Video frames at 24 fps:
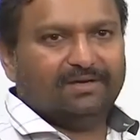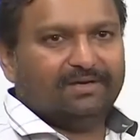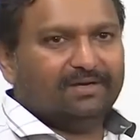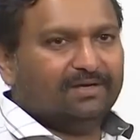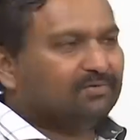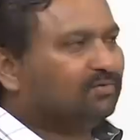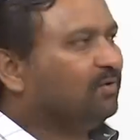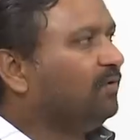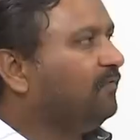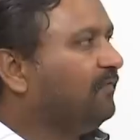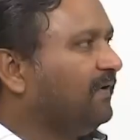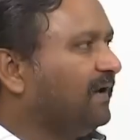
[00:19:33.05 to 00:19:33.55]

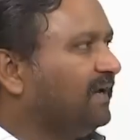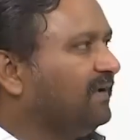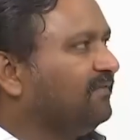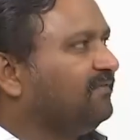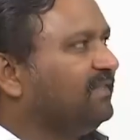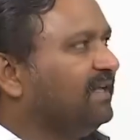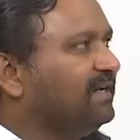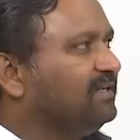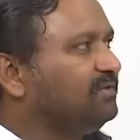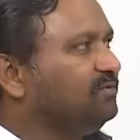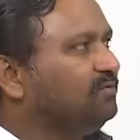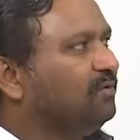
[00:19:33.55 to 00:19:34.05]
So far if
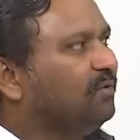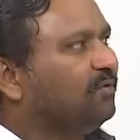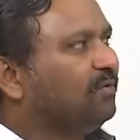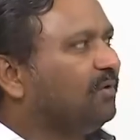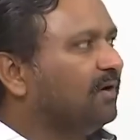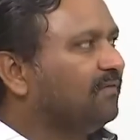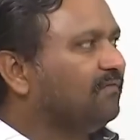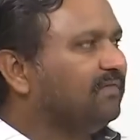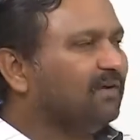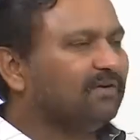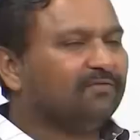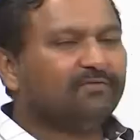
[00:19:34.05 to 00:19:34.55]
there is no
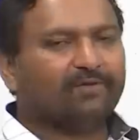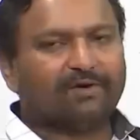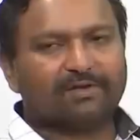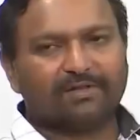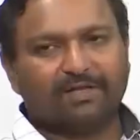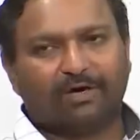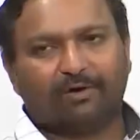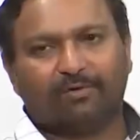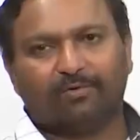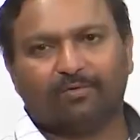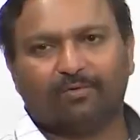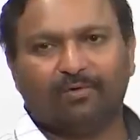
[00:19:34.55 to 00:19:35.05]
conflict for the
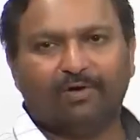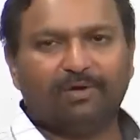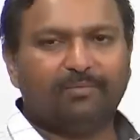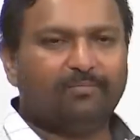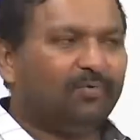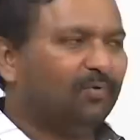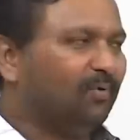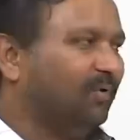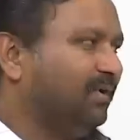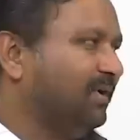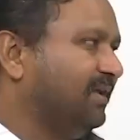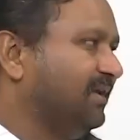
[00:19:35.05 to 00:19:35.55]
outgoing
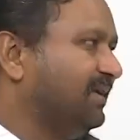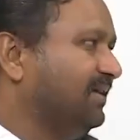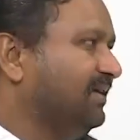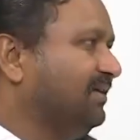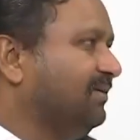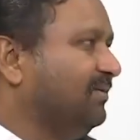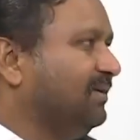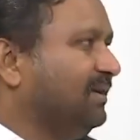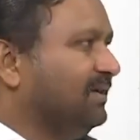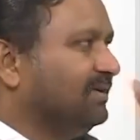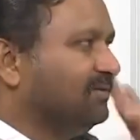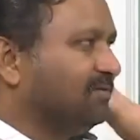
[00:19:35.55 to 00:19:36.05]
port,
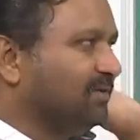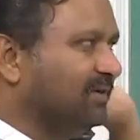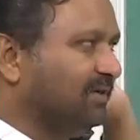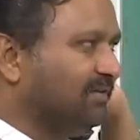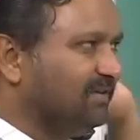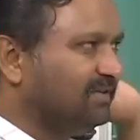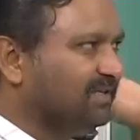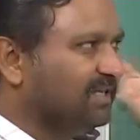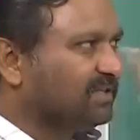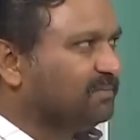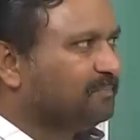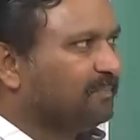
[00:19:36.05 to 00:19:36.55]
okay. So, it
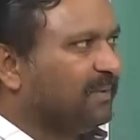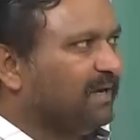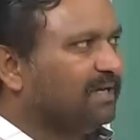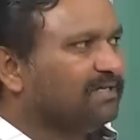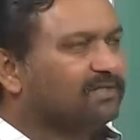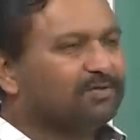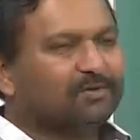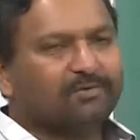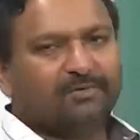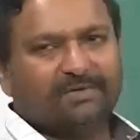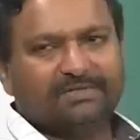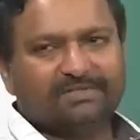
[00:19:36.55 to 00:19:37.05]
will just pass
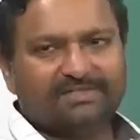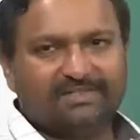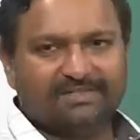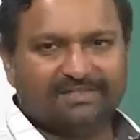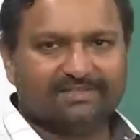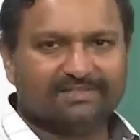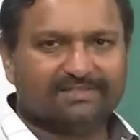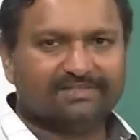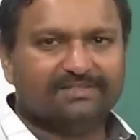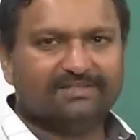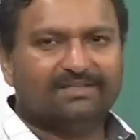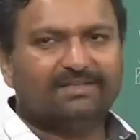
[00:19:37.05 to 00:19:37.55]
through as it
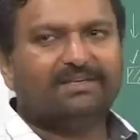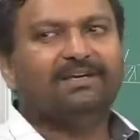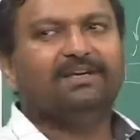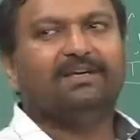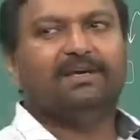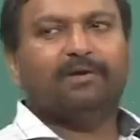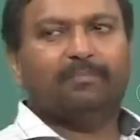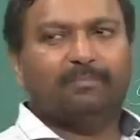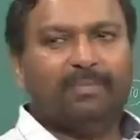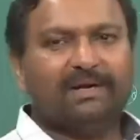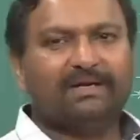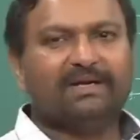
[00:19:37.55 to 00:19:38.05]
is,
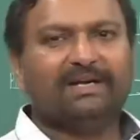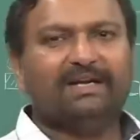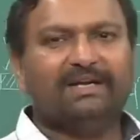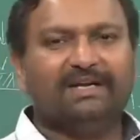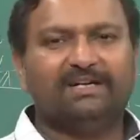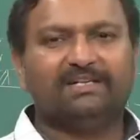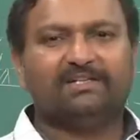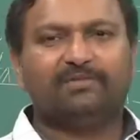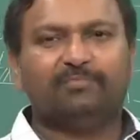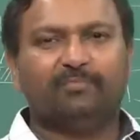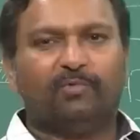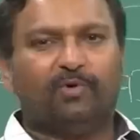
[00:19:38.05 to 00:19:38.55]
but it
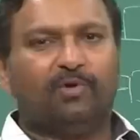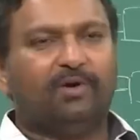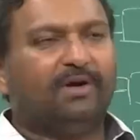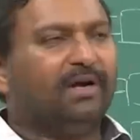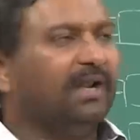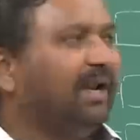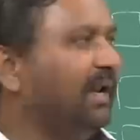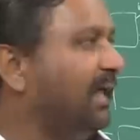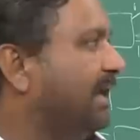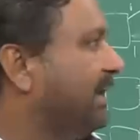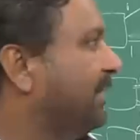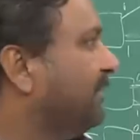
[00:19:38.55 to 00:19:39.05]
needs more
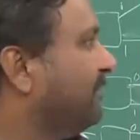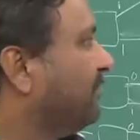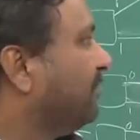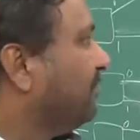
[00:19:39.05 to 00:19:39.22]
delay.